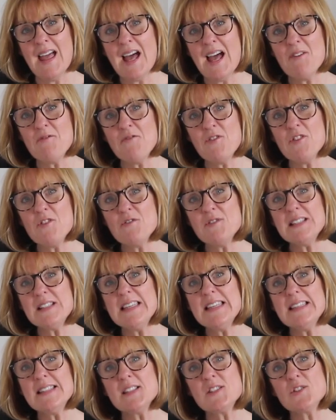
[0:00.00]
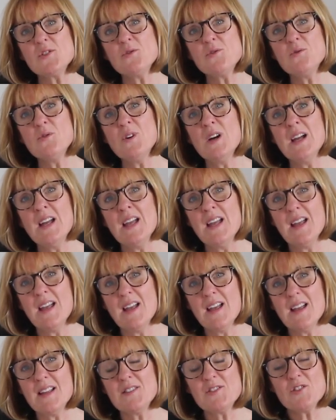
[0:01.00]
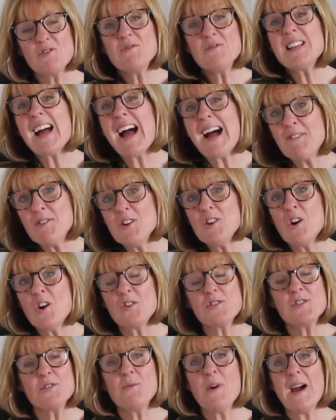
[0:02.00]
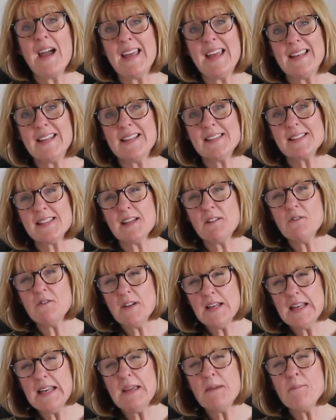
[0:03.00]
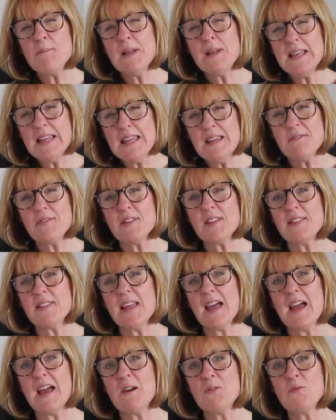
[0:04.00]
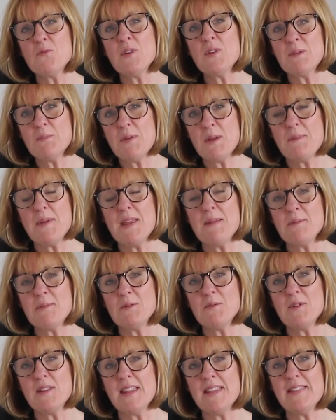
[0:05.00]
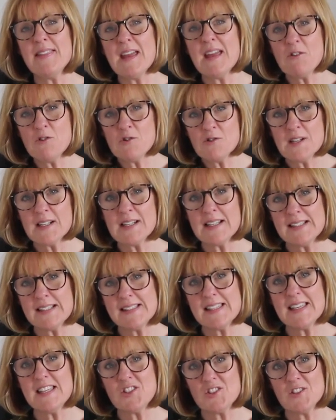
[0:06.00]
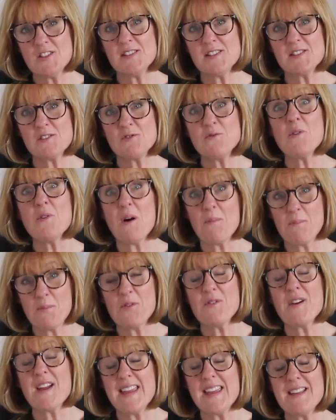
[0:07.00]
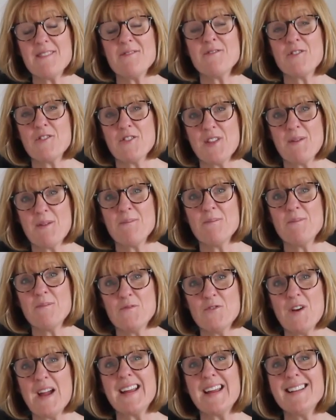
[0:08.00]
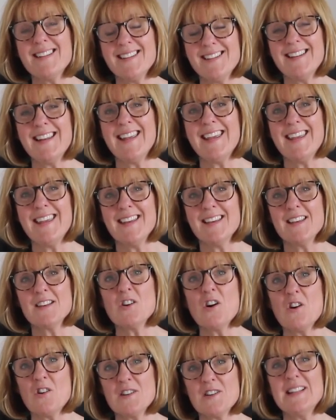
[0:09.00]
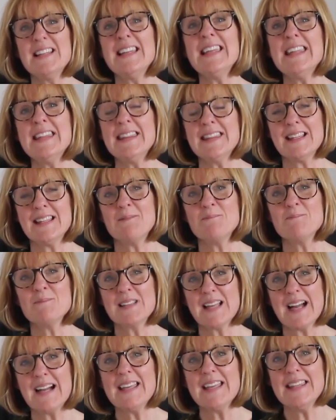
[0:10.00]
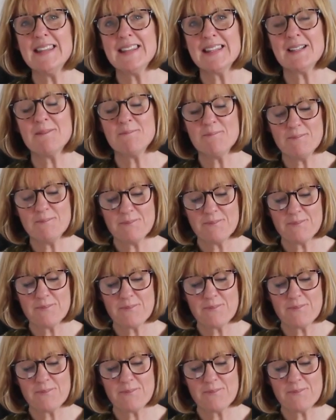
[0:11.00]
And for those leaders who don't have a God awareness, I really believe that there will be people within their organisations who are praying for them regularly. God, lead them, guide them.